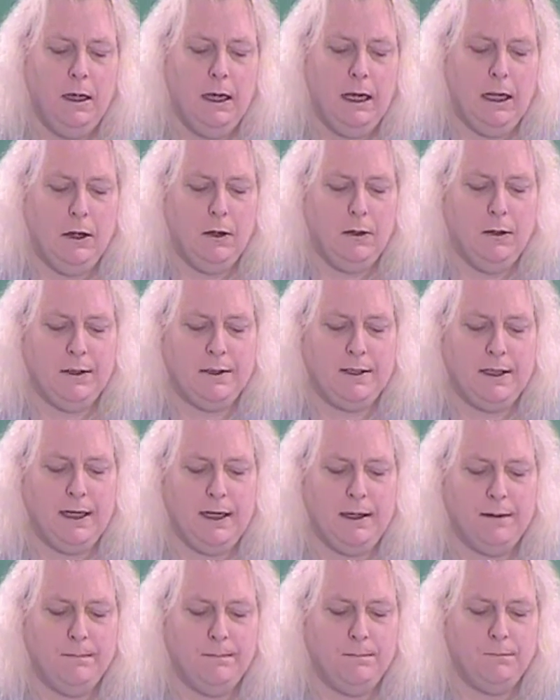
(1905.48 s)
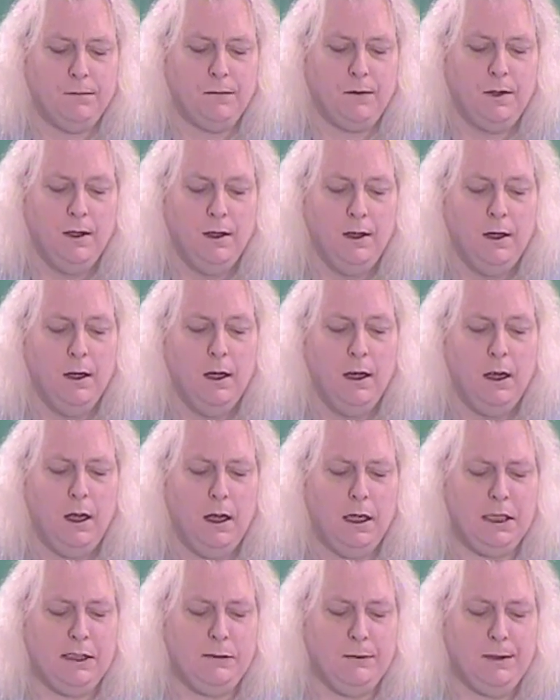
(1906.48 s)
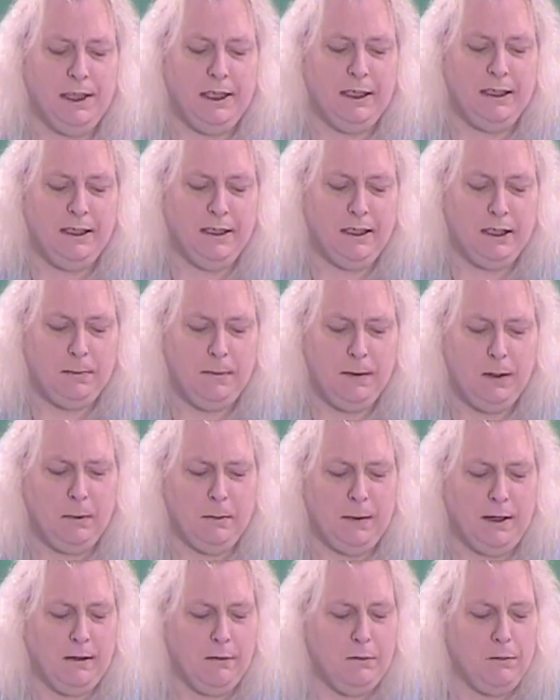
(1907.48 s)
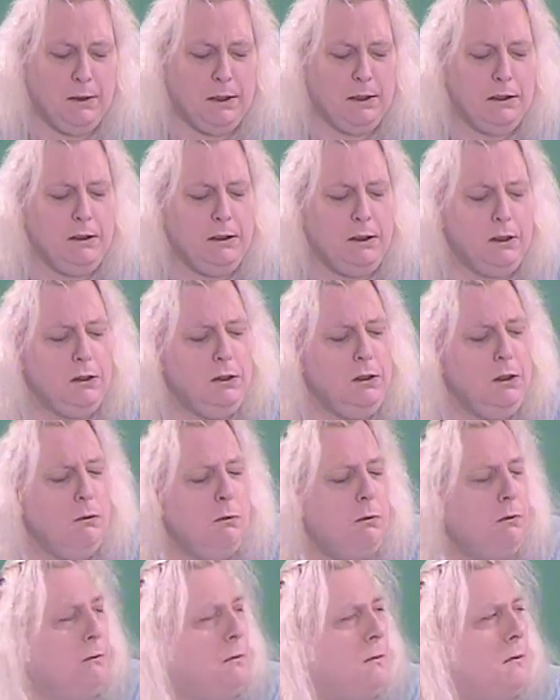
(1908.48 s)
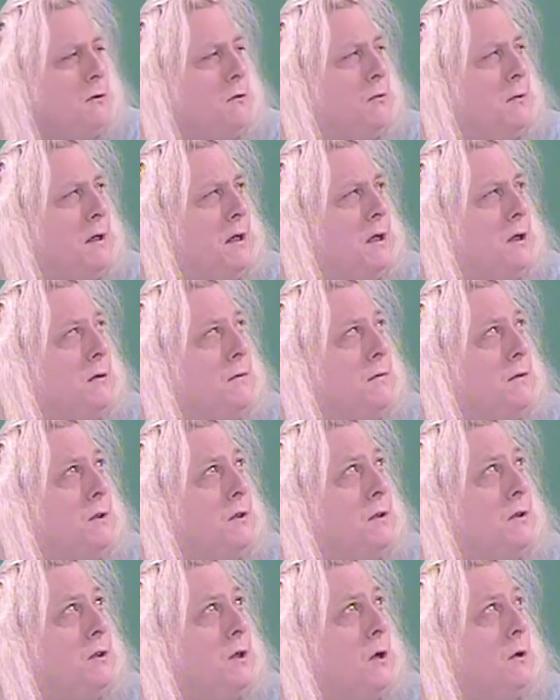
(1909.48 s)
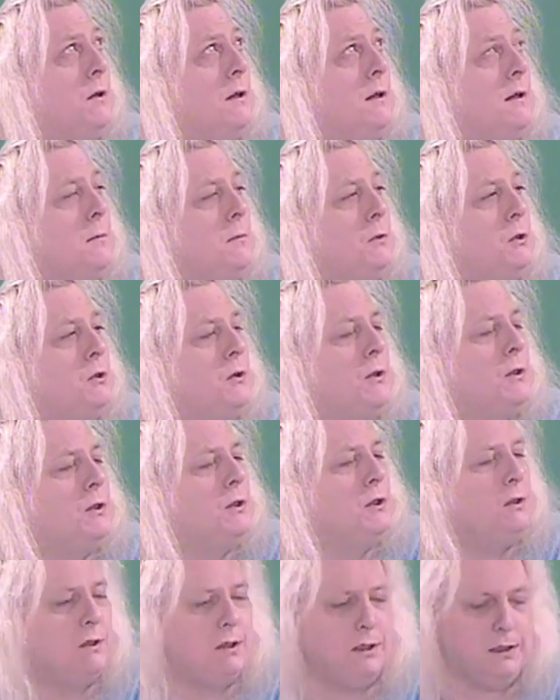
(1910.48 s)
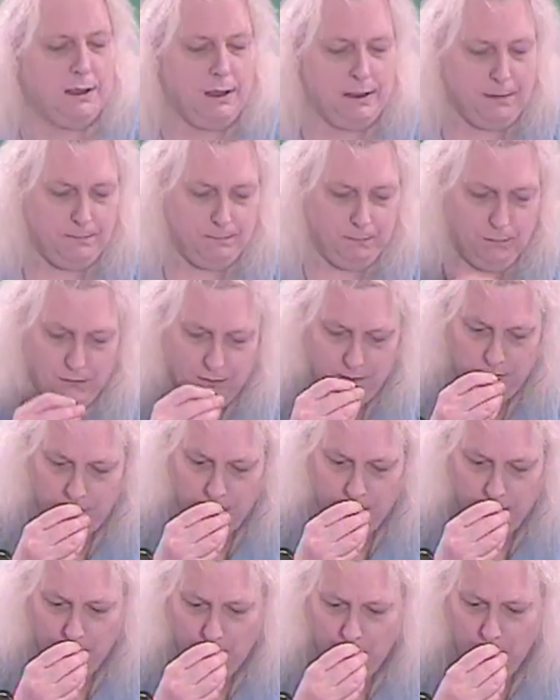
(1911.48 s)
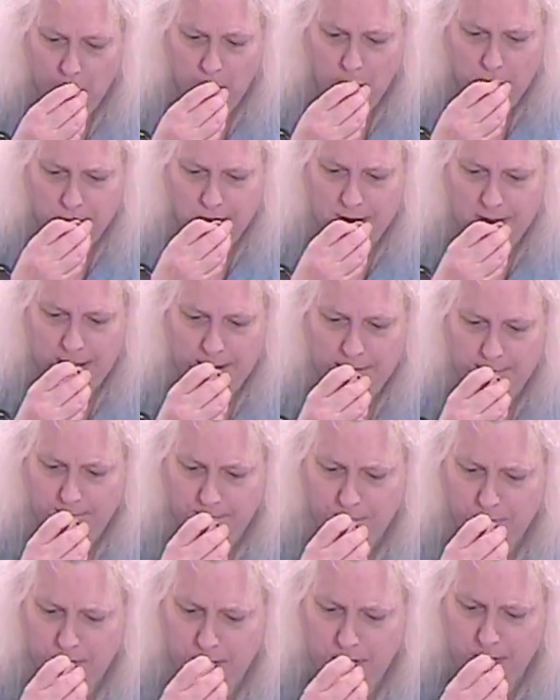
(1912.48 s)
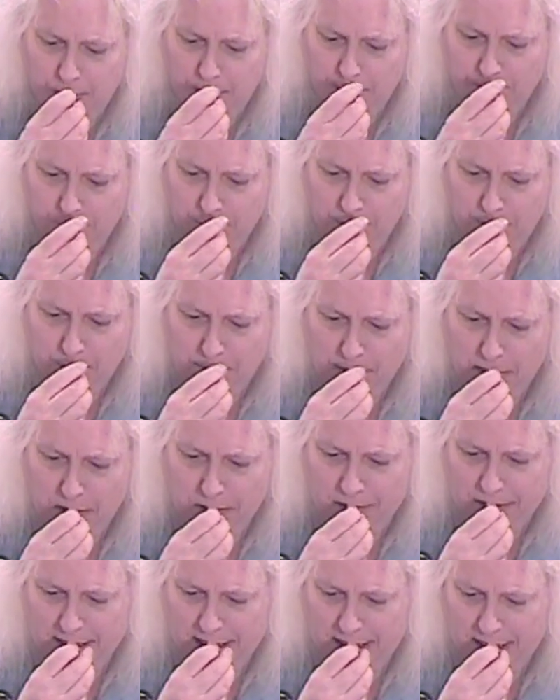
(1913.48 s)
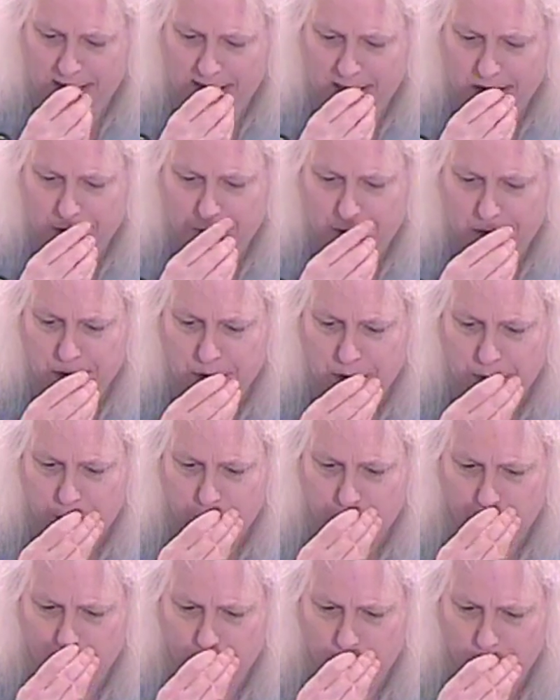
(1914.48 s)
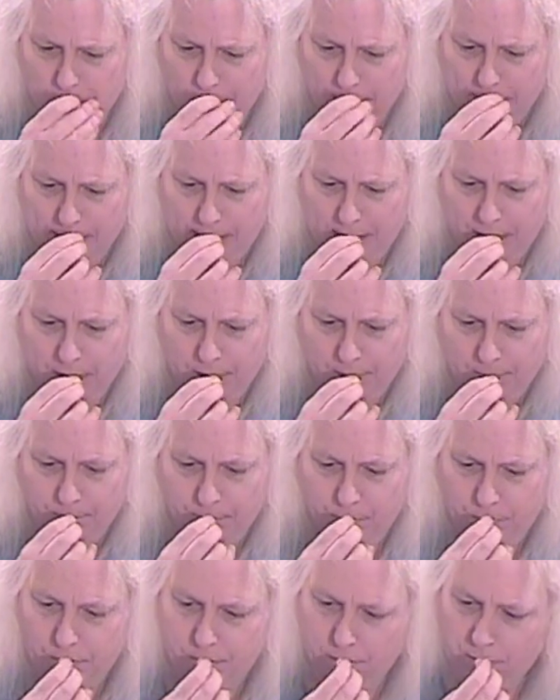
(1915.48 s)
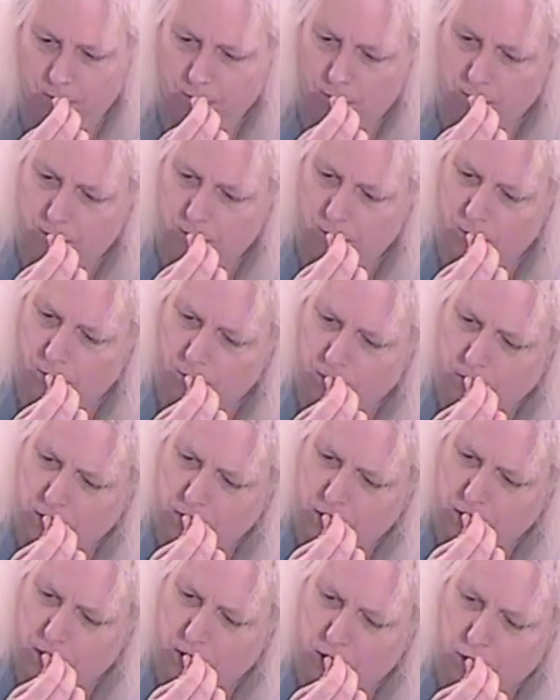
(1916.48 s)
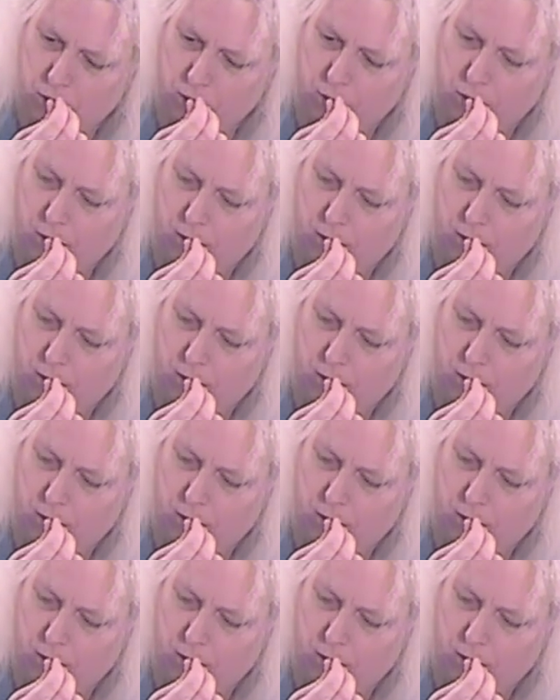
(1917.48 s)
I don't understand. Also, we did an experiment. We have to show that demonstration sometime. What's that? About the issue about, where does the screw